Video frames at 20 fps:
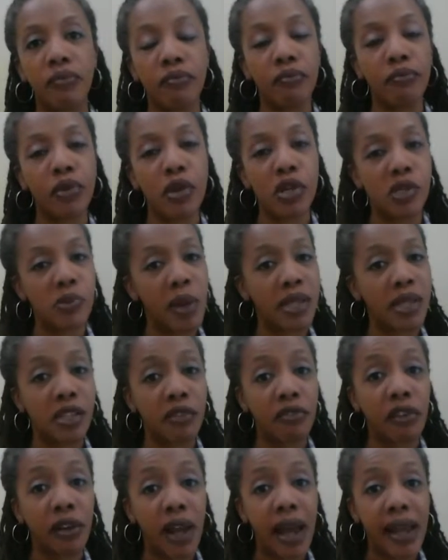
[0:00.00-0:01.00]

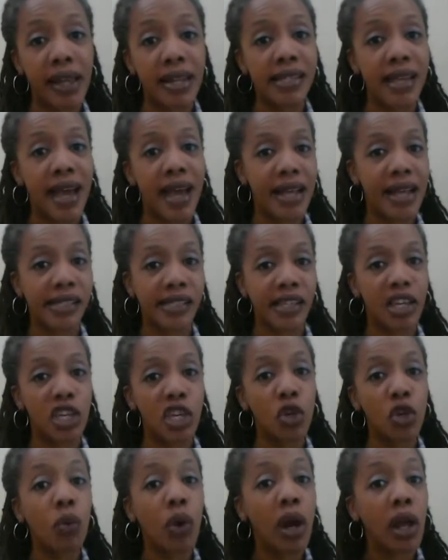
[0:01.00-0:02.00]
prospective clients asking
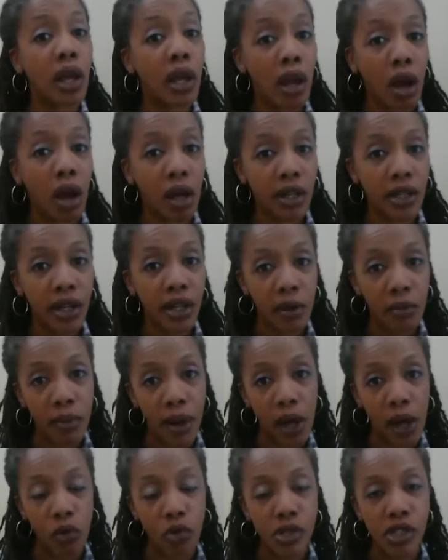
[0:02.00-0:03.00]
you a lot
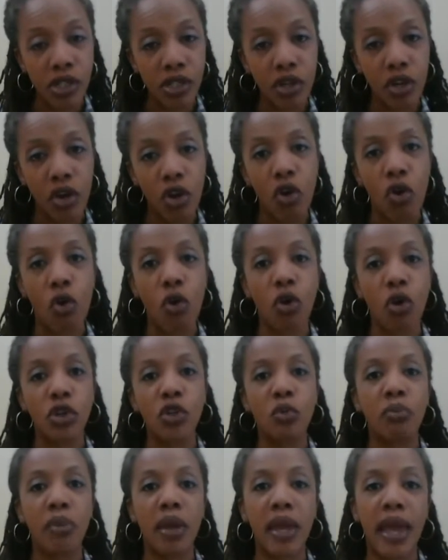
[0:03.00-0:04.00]
about, or
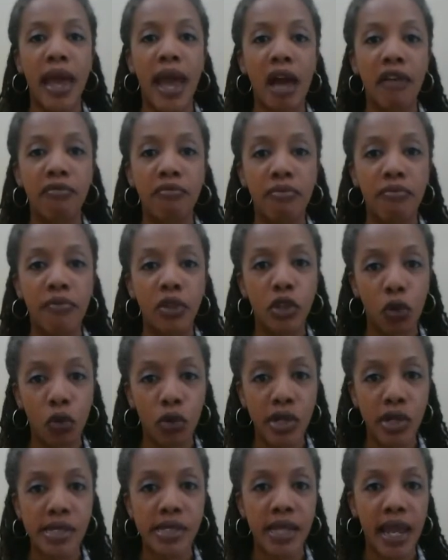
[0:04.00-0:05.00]
you may have
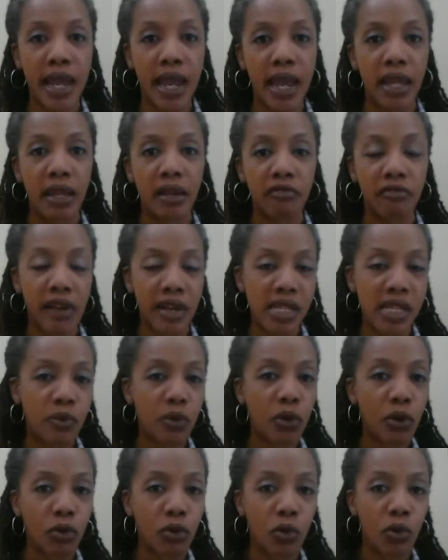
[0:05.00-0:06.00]
noticed in
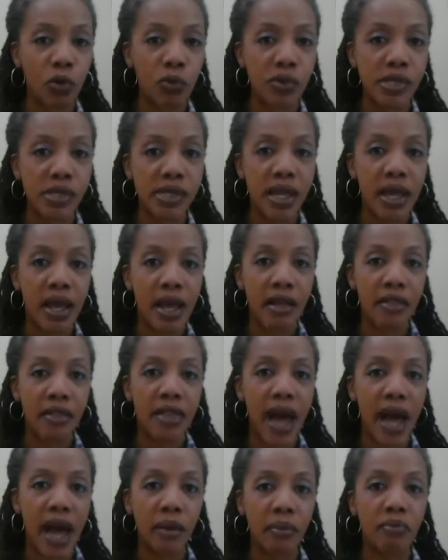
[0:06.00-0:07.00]
Facebook groups
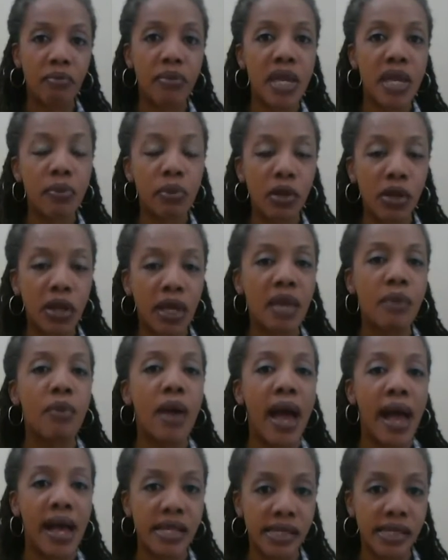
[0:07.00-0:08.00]
that people keep
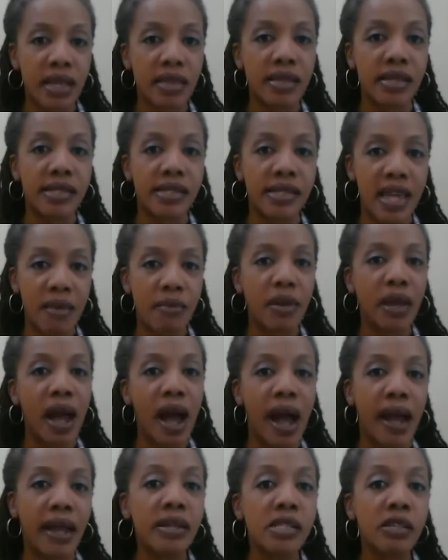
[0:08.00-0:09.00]
asking the same
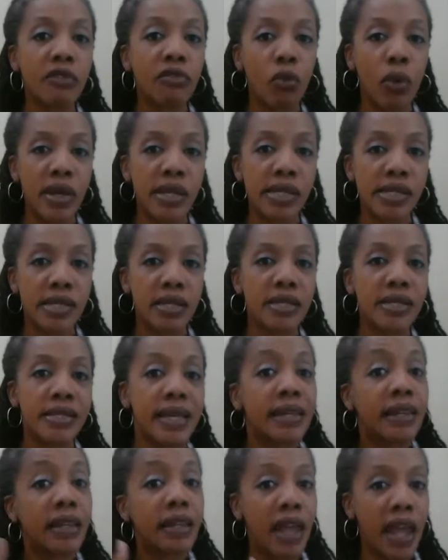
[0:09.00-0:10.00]
kinds of questions
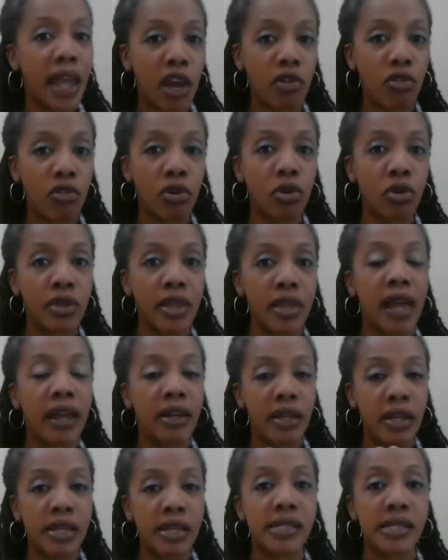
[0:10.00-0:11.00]
in an area that
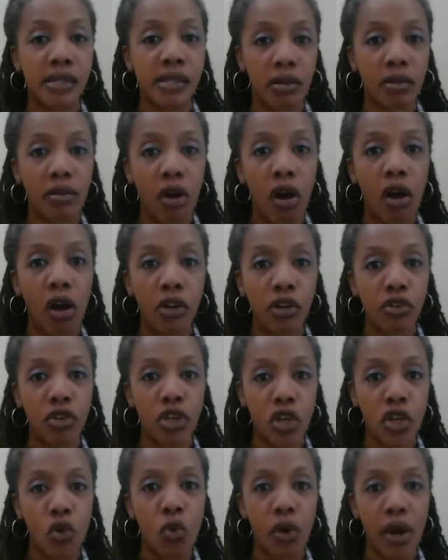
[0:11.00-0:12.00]
is under
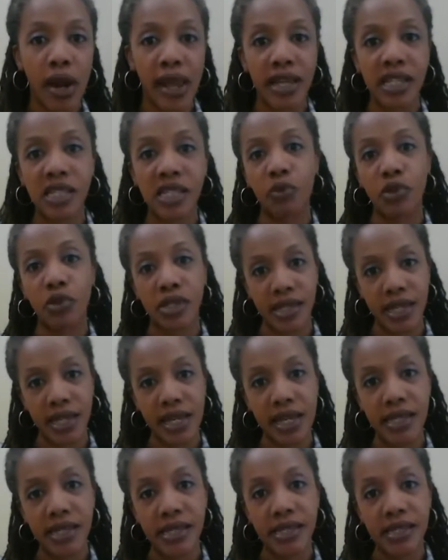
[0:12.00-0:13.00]
your
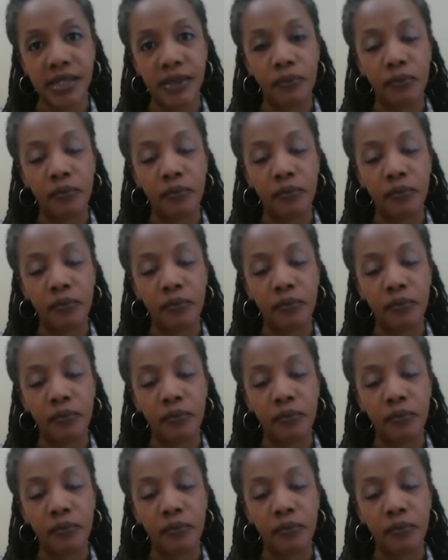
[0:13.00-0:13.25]
expertise.